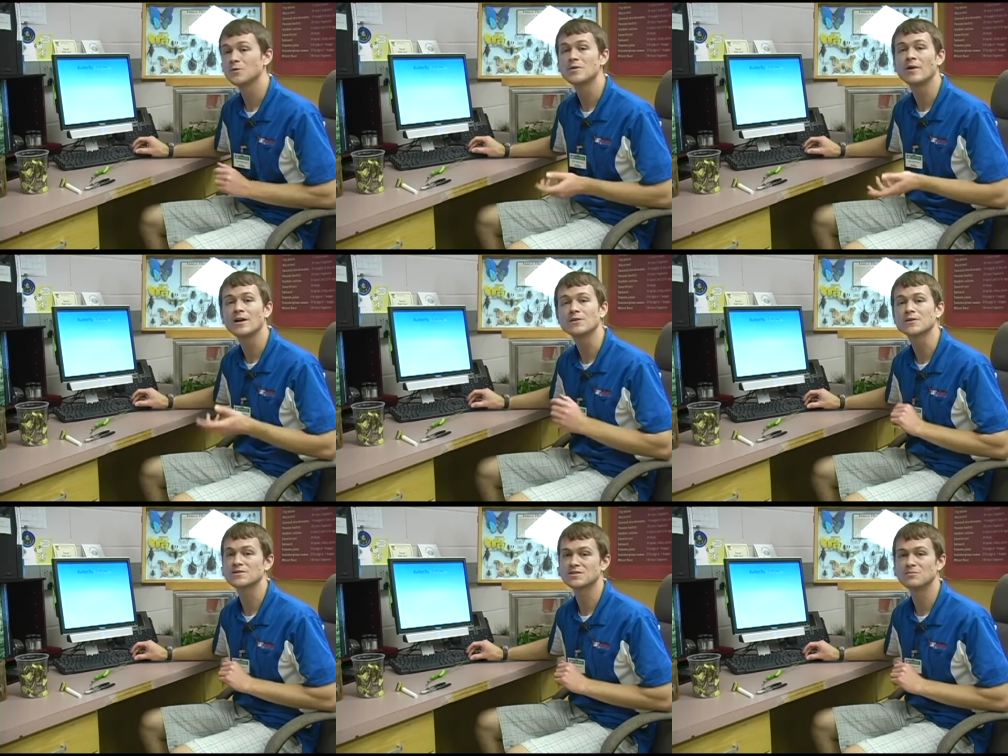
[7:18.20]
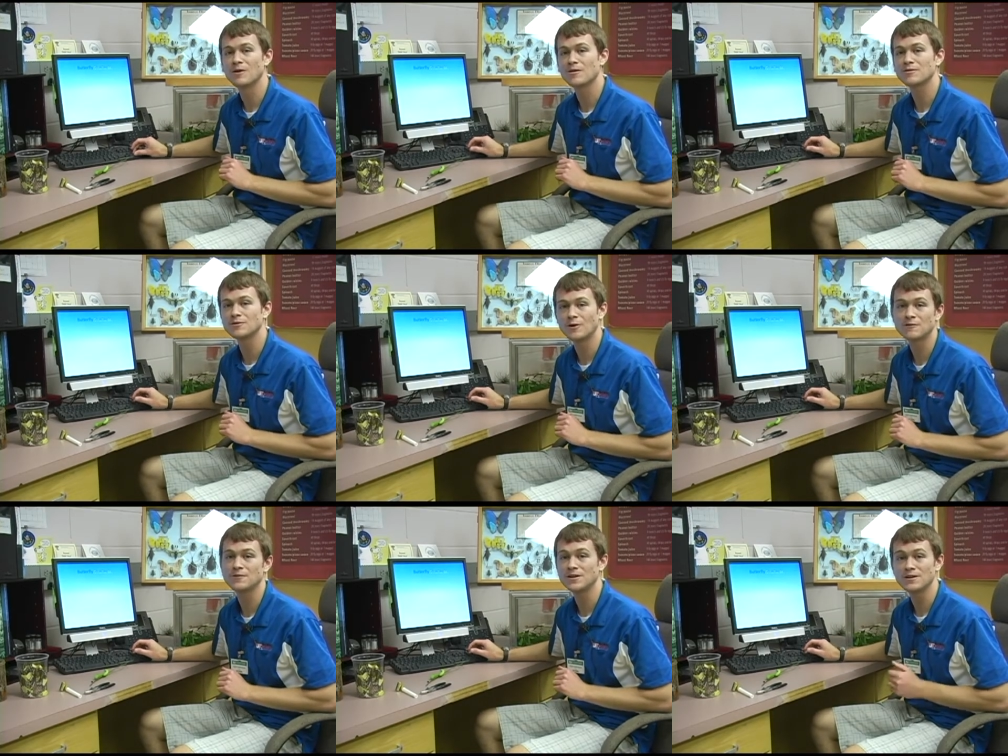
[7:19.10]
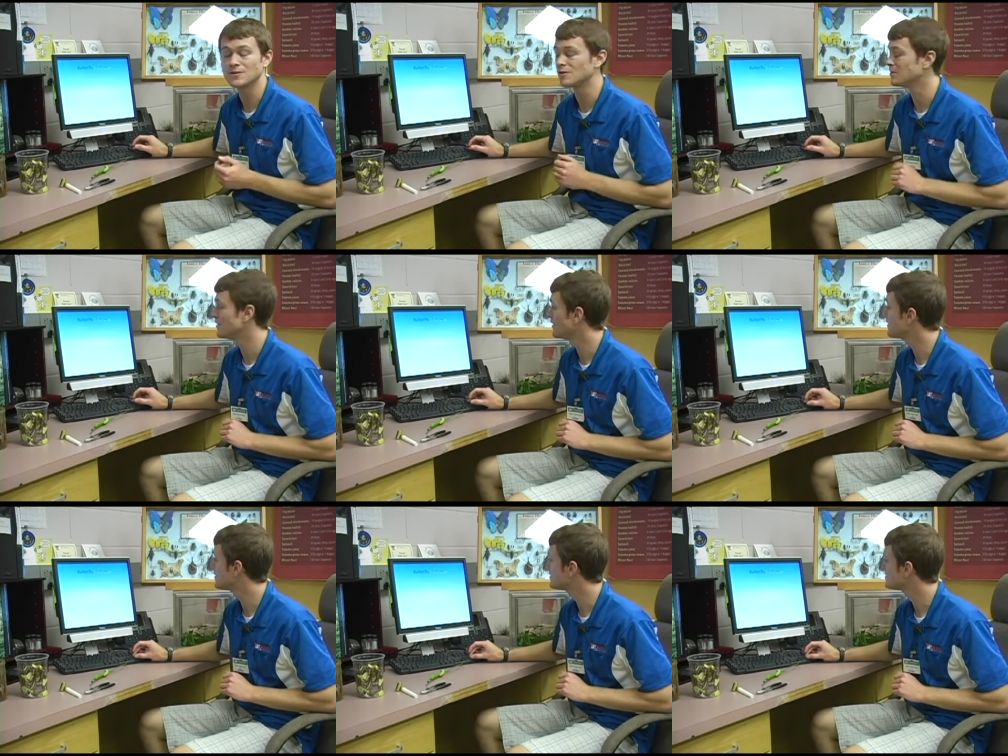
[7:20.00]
we might look at some moth larvae a little bit later.